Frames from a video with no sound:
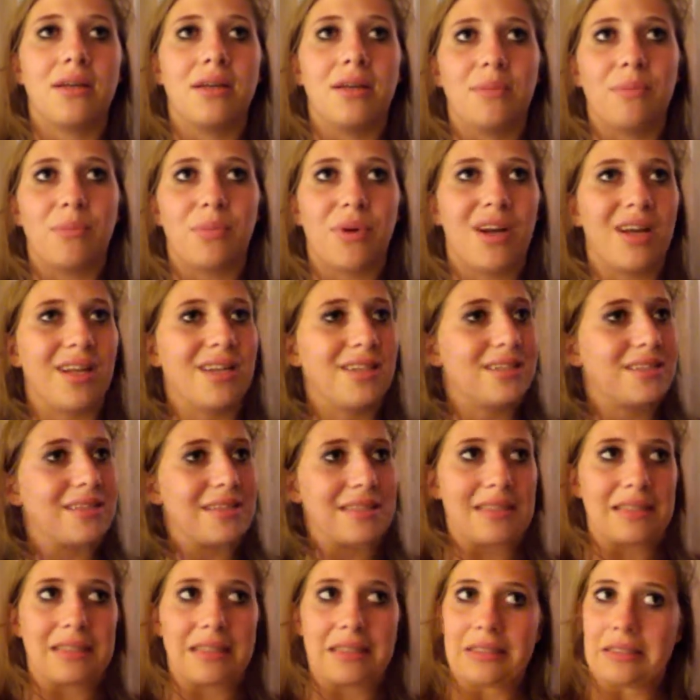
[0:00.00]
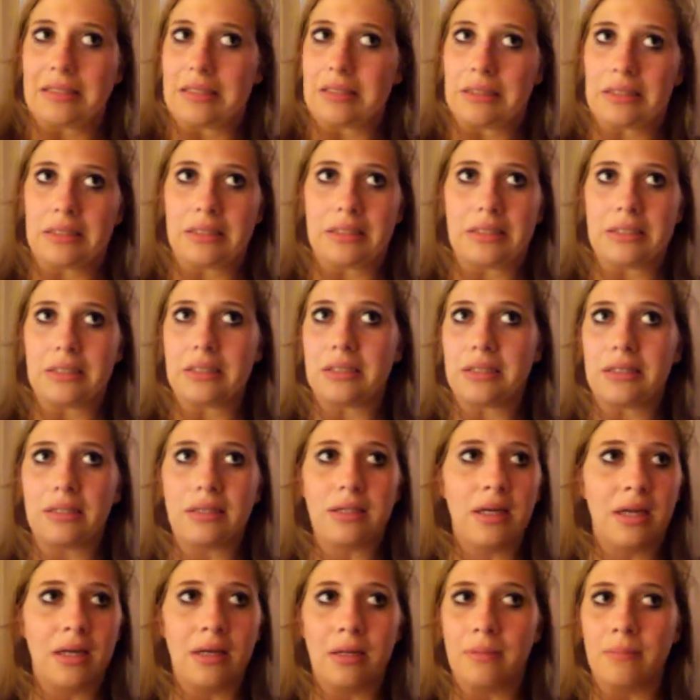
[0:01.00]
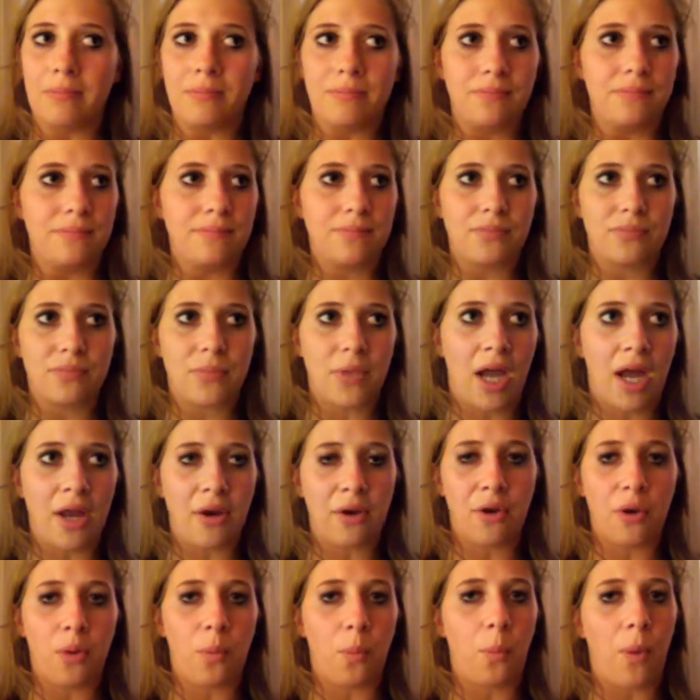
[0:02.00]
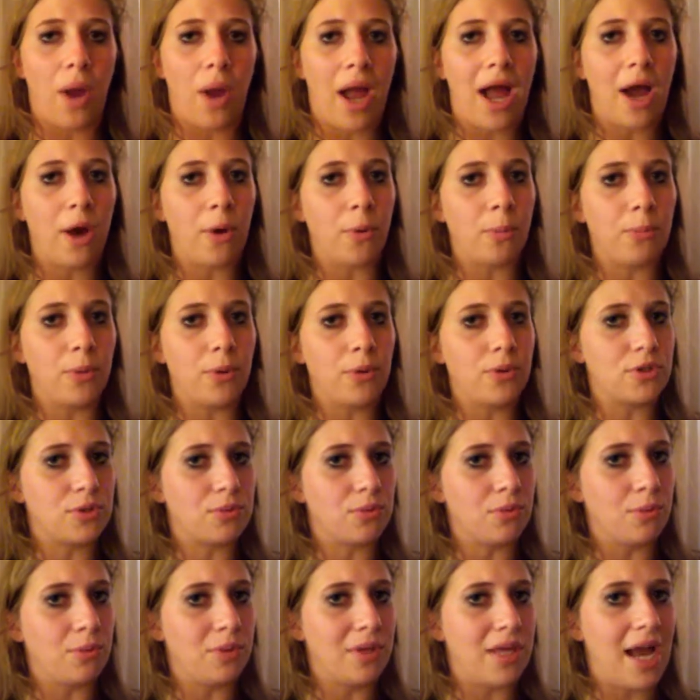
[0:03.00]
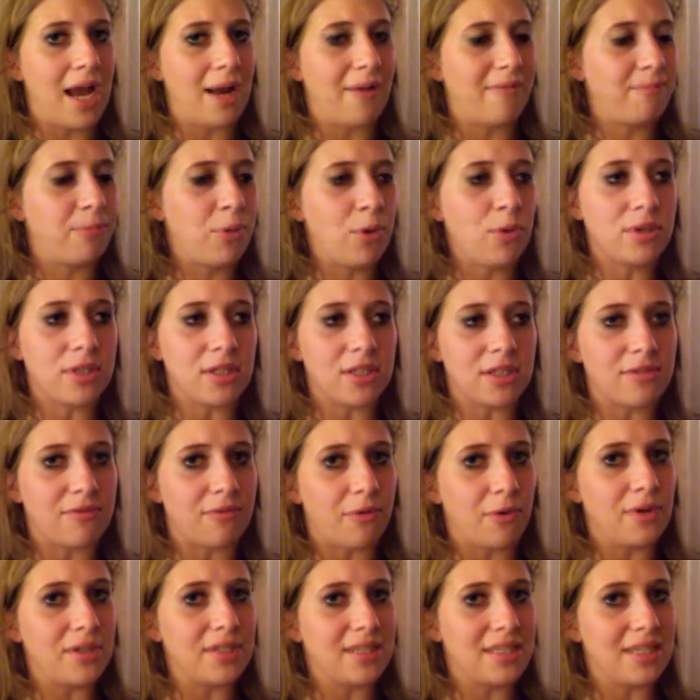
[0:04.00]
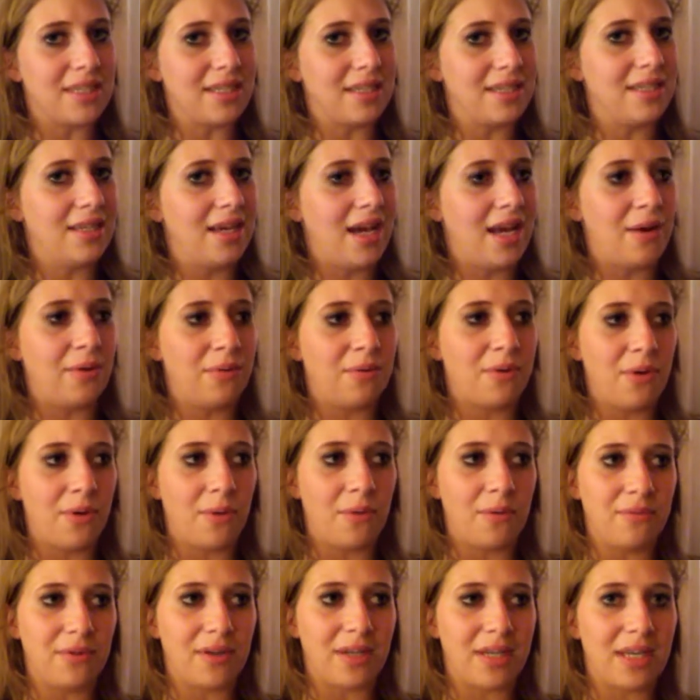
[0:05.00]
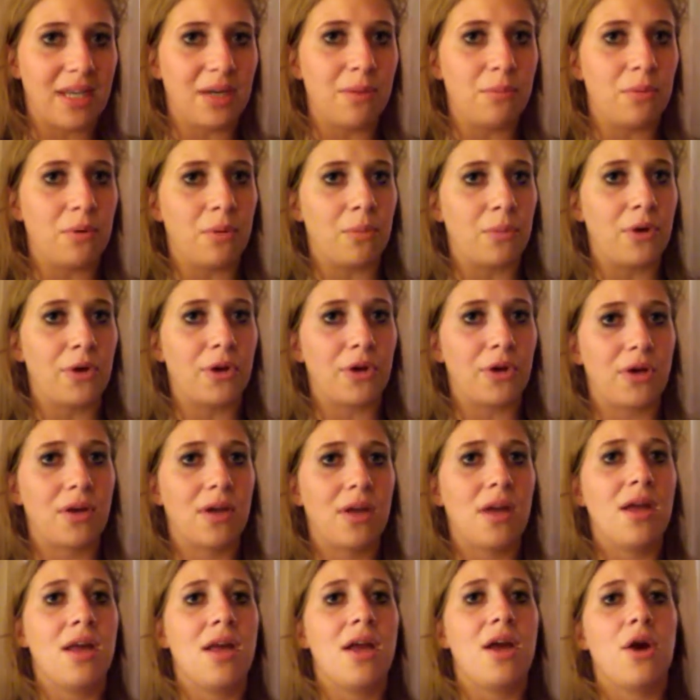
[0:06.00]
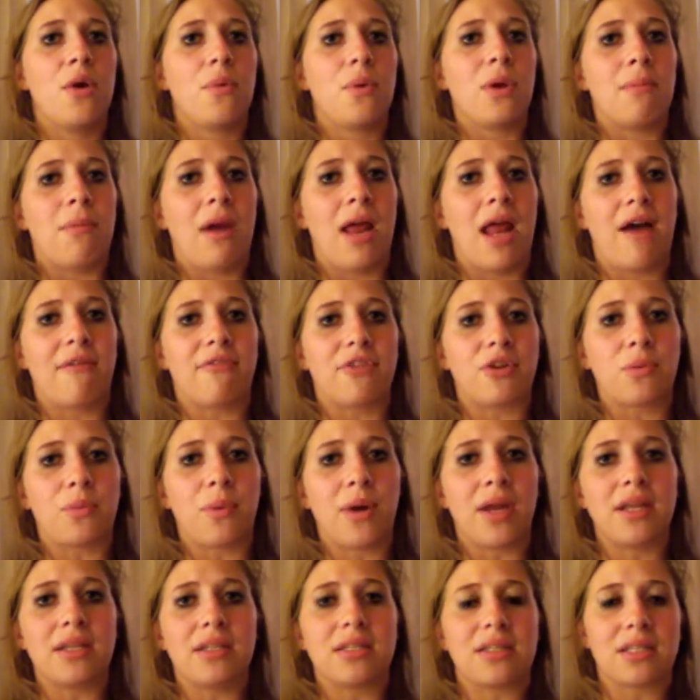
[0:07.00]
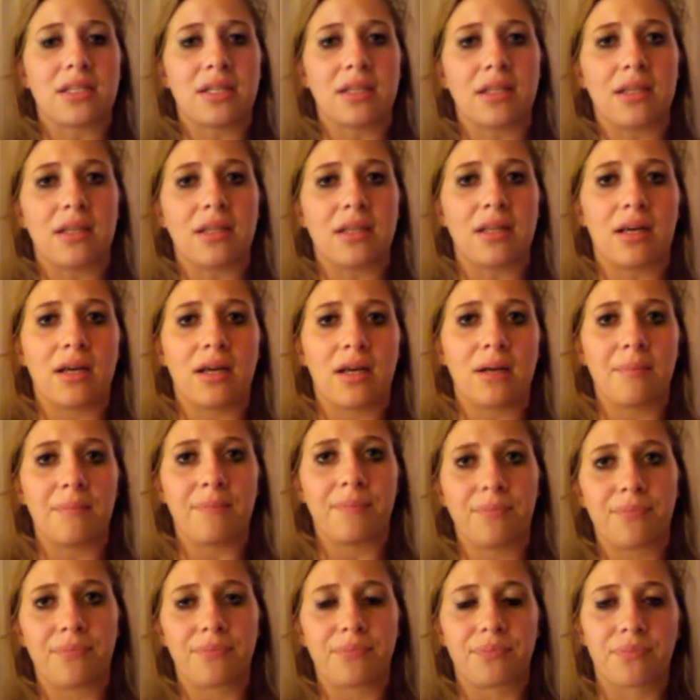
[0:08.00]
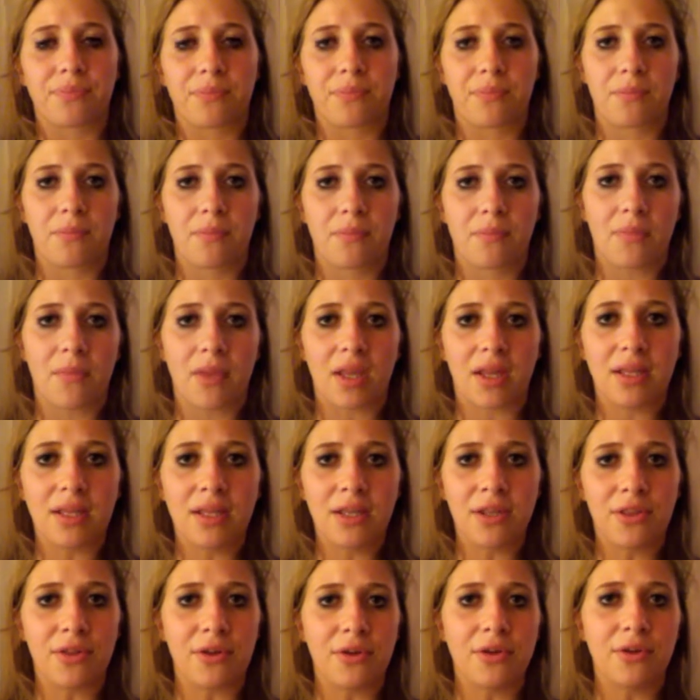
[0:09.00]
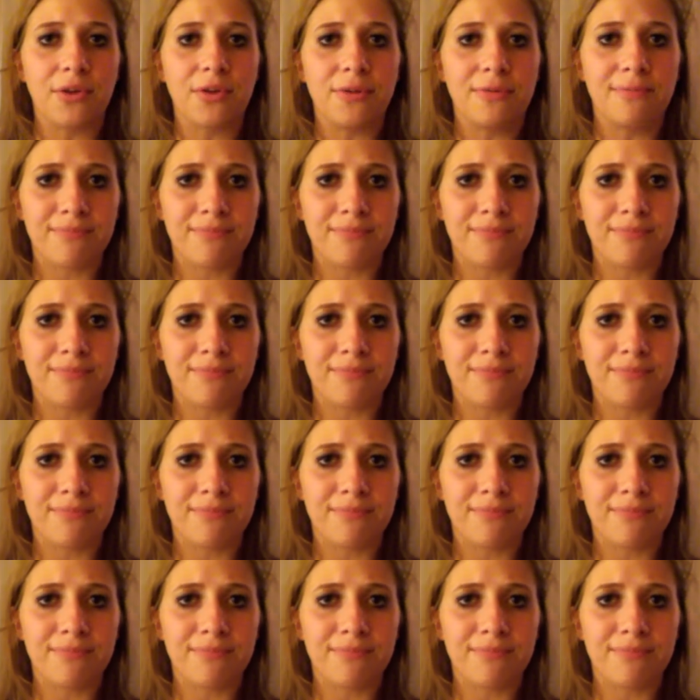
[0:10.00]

but I don't know how Boots will react. Boots is 14. I don't know if a kitten will work. We might have to wait till either